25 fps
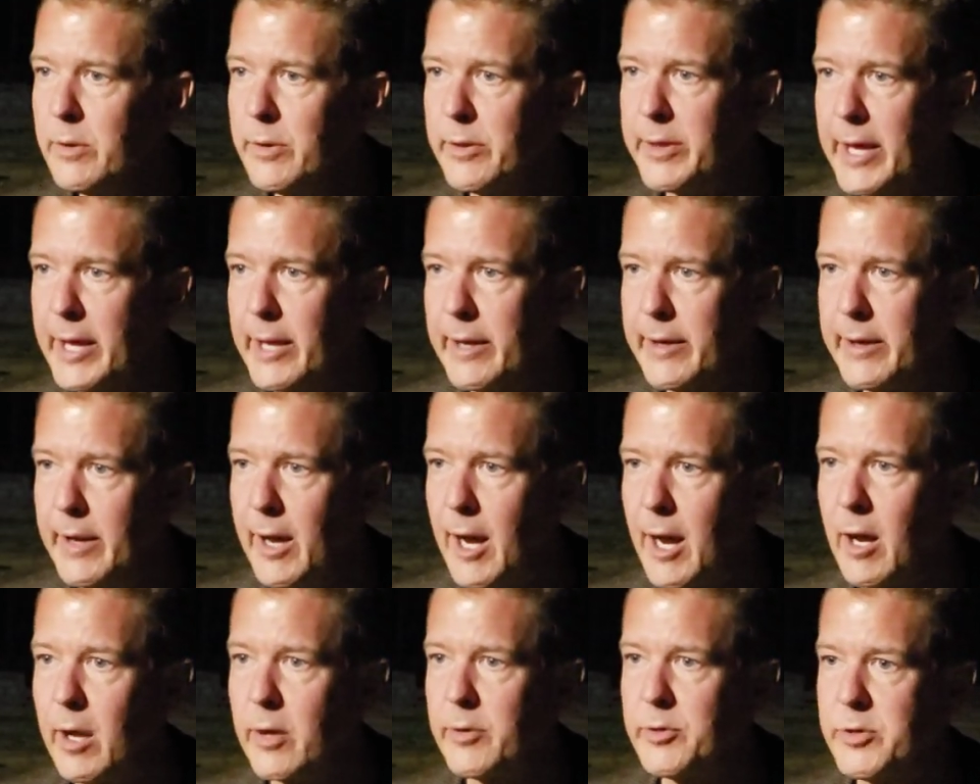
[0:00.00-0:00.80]
then
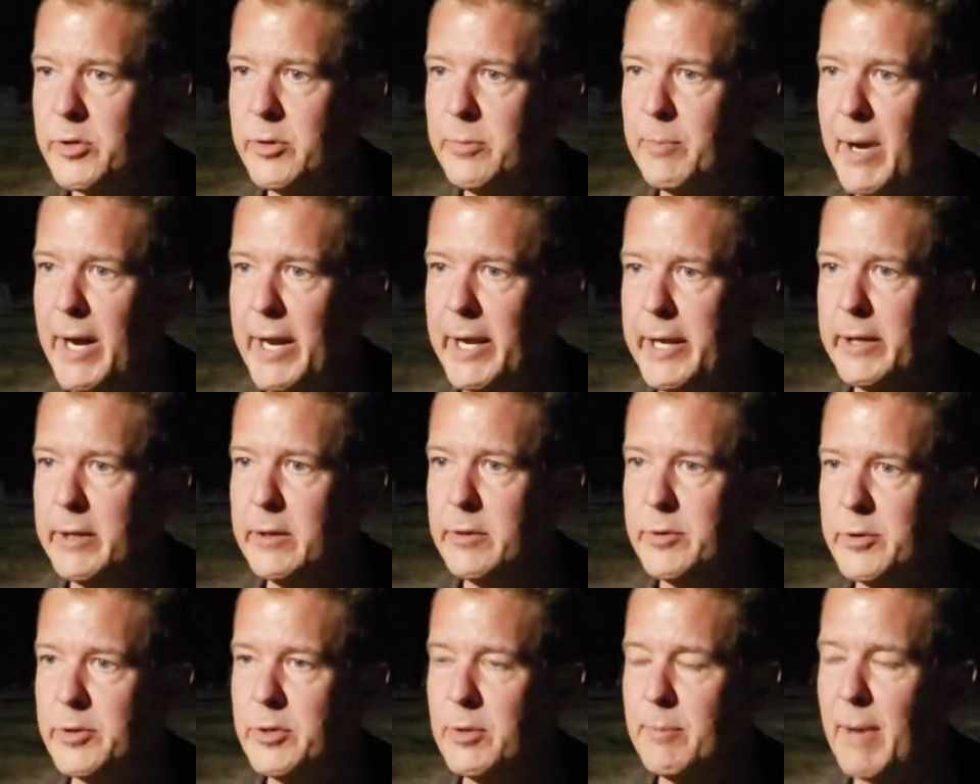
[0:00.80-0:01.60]
to my
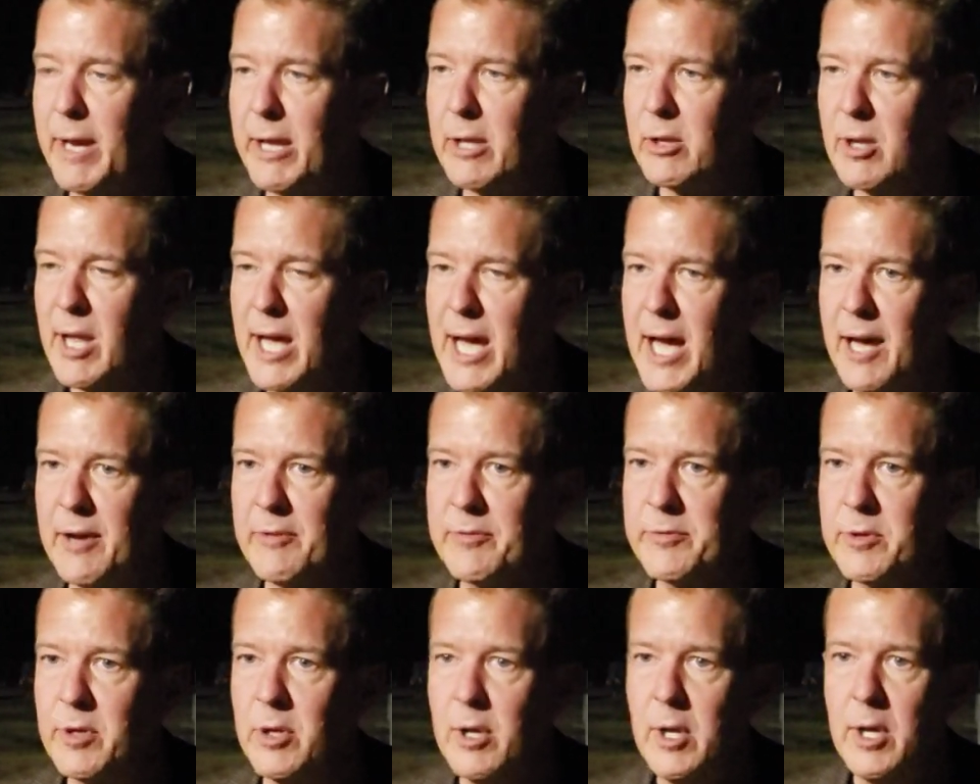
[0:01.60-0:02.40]
to my
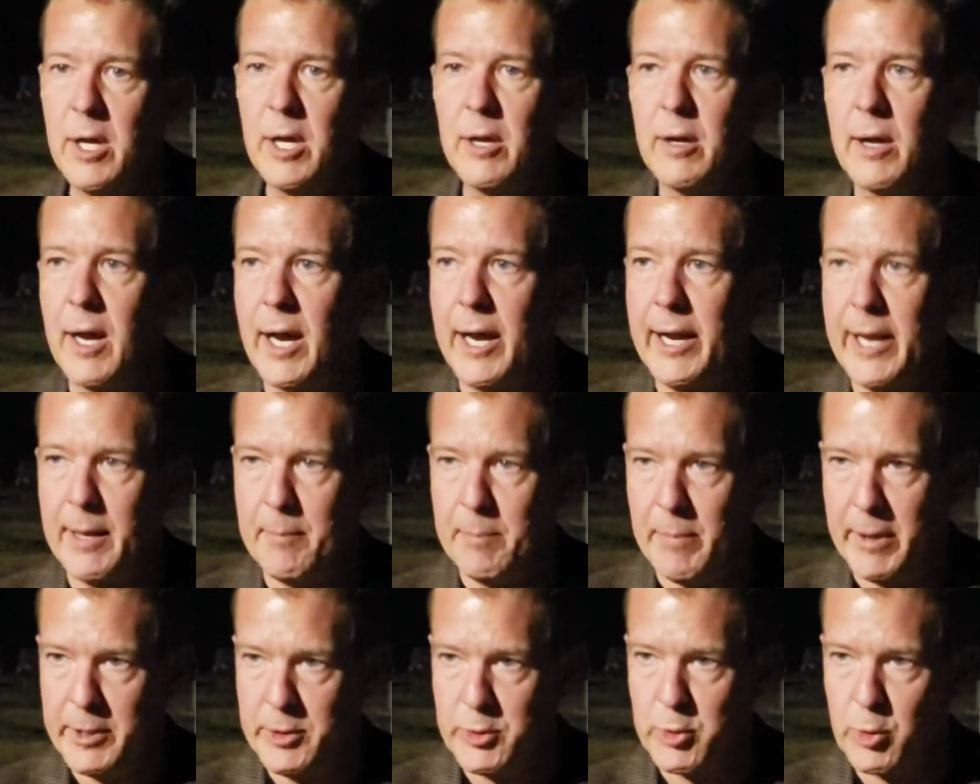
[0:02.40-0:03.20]
left, I
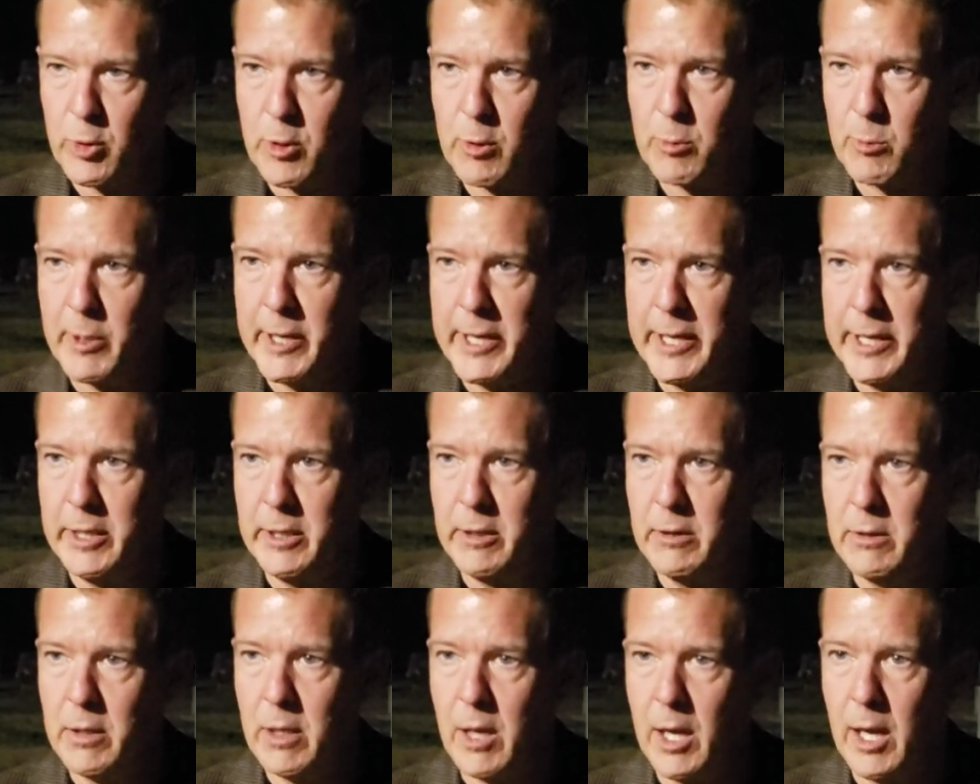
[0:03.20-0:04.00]
have my doorway
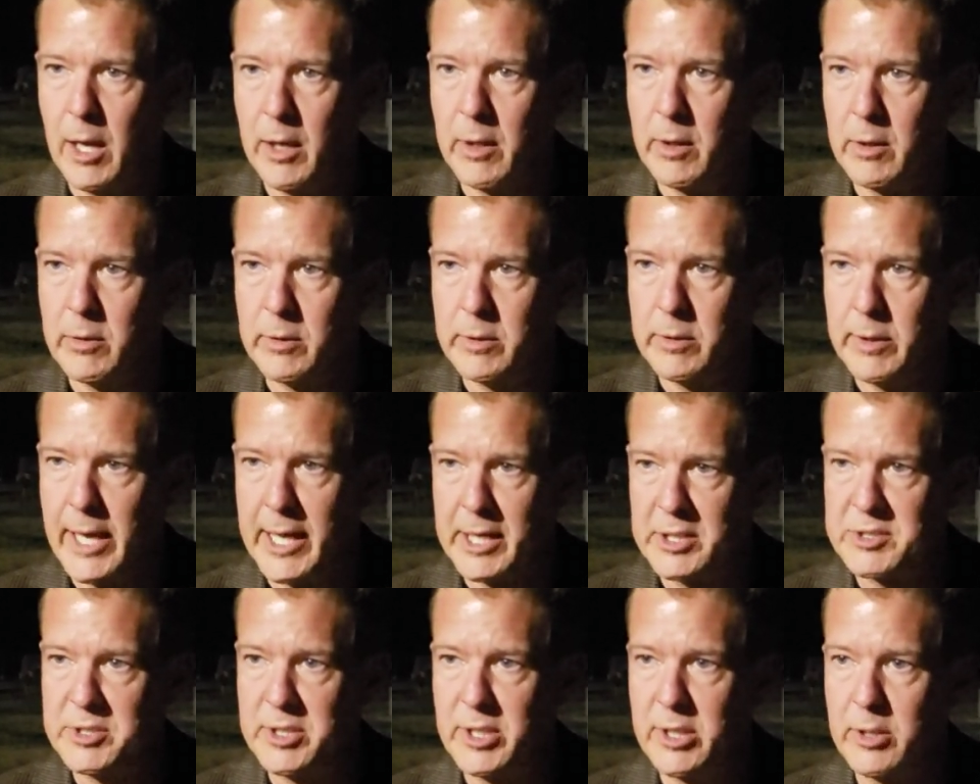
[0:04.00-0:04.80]
uh,
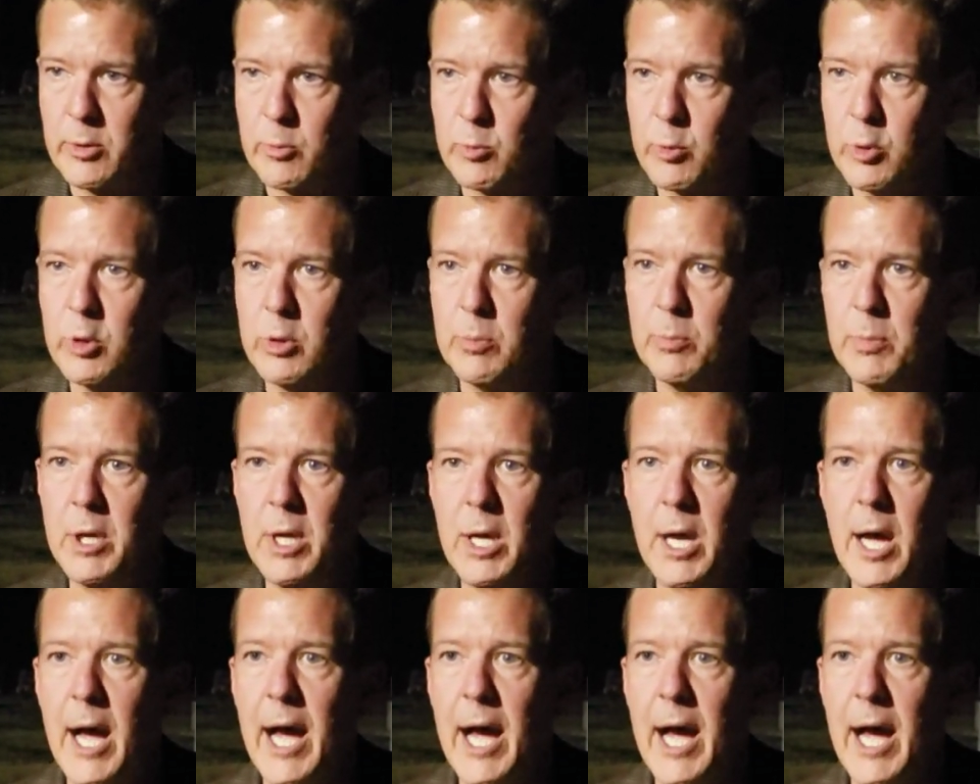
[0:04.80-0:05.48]
exiting the room.